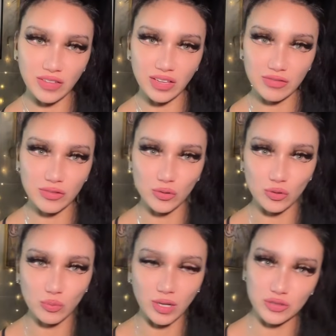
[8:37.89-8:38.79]
if
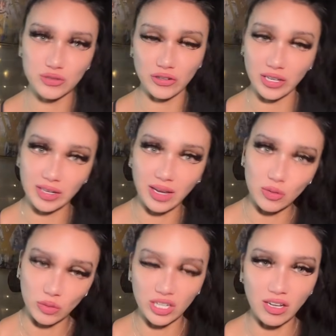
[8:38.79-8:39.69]
your predatory
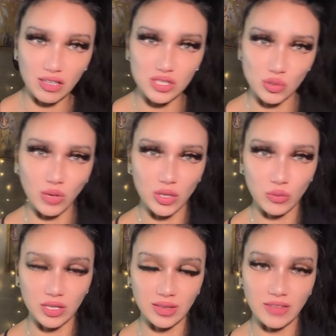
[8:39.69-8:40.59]
network asks you why you
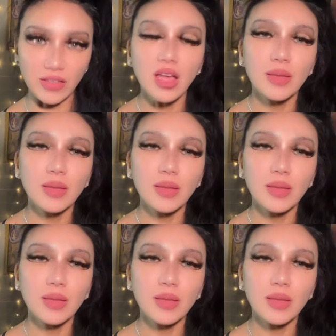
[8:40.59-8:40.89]
want to leave.